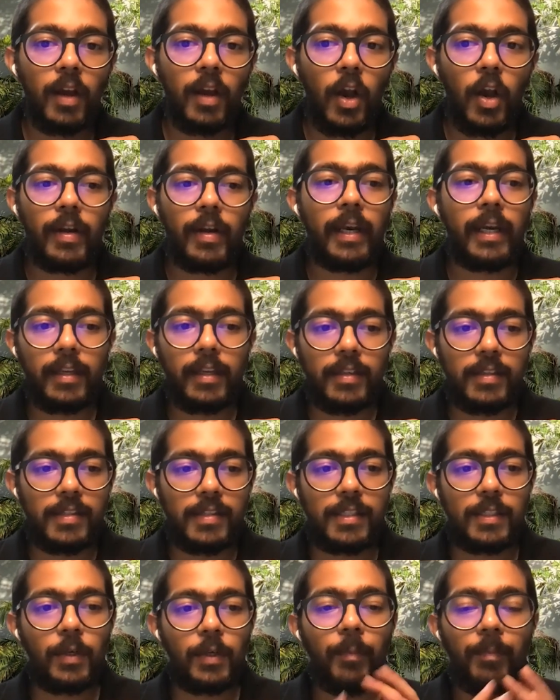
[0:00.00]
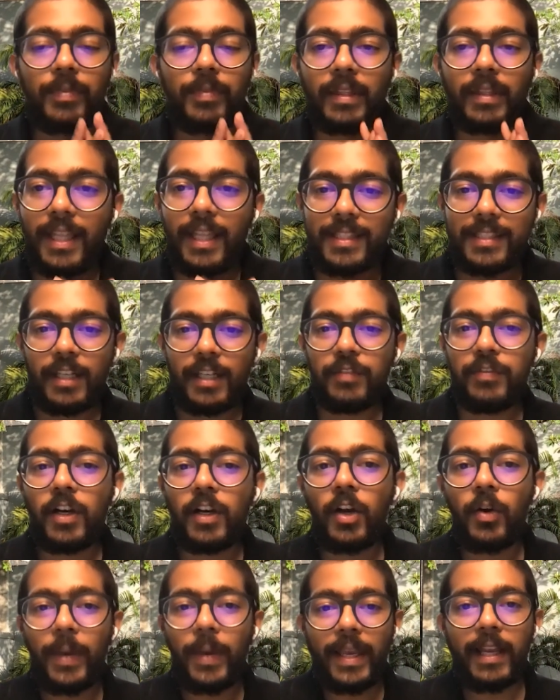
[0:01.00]
All right, so that's kind of a
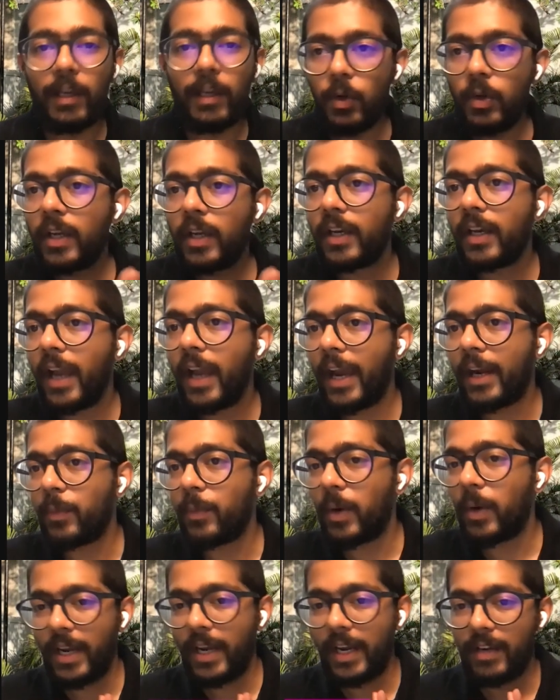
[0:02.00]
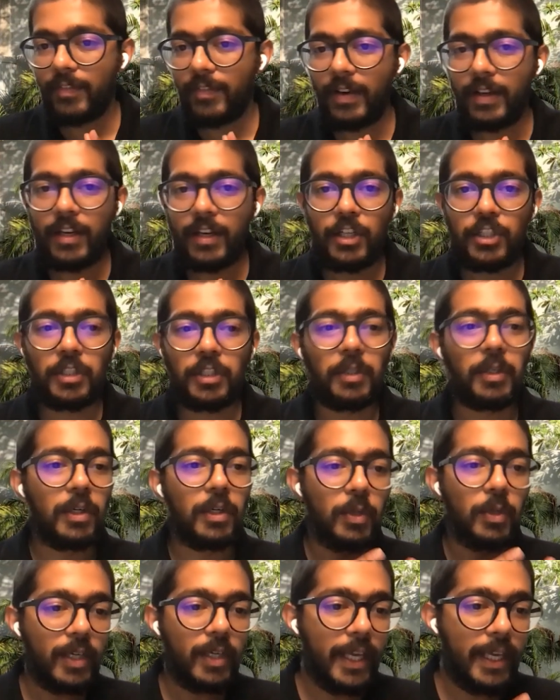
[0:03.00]
quick look at what data federation would
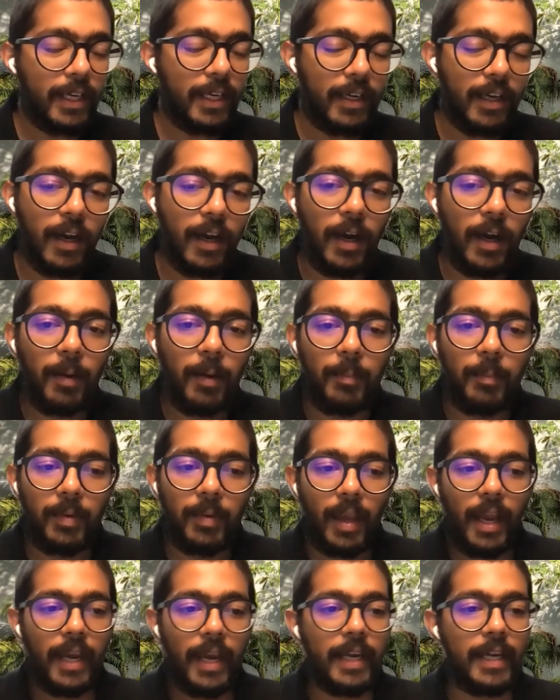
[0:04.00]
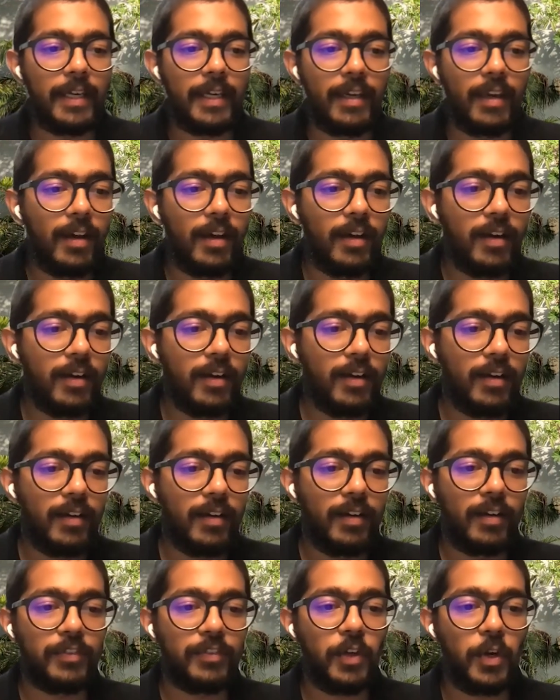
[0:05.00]
look like.
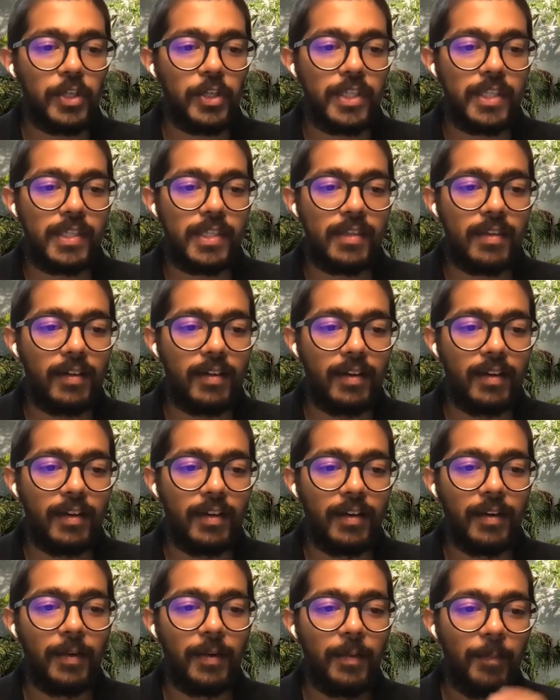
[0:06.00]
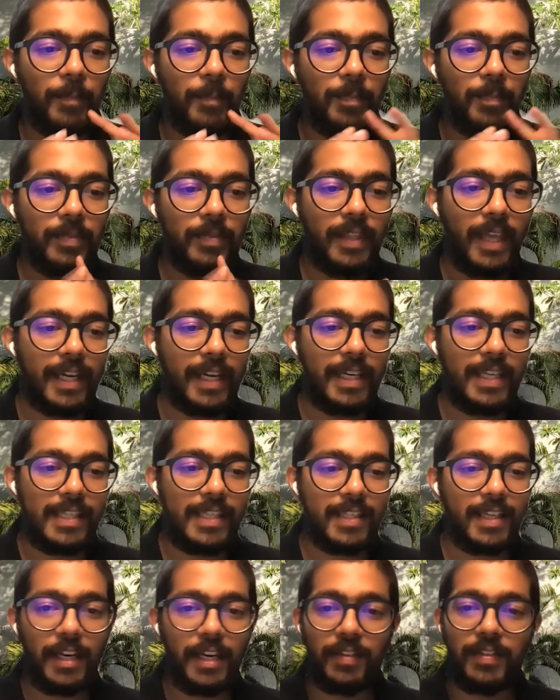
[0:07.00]
Of course, that
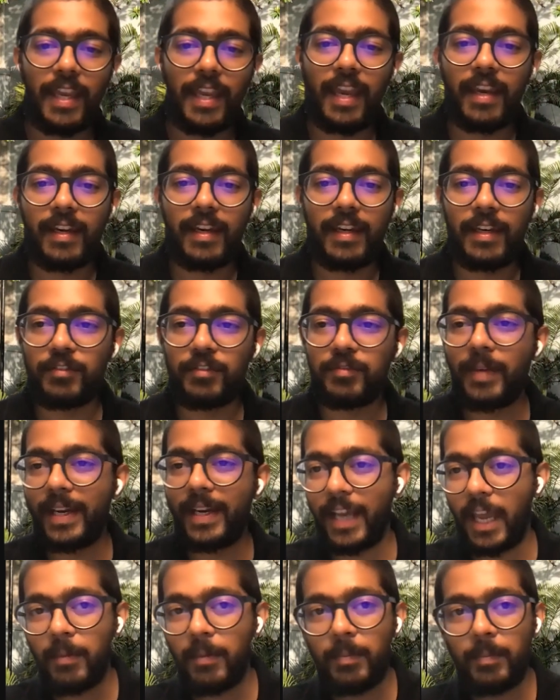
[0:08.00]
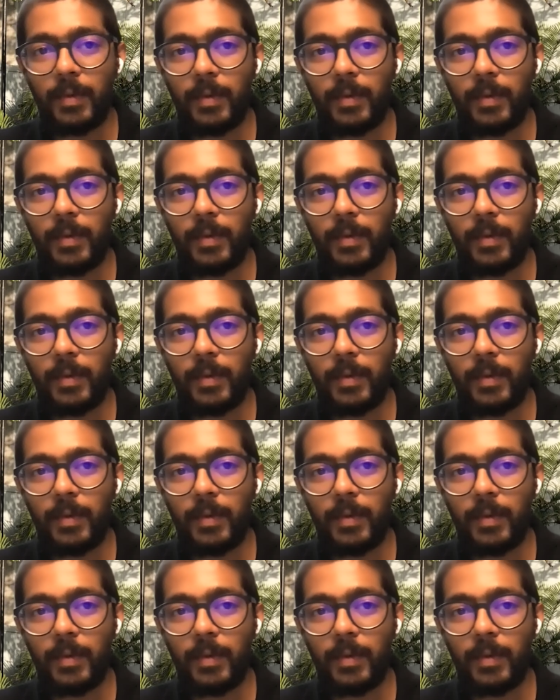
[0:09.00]
is kind of the end of my time.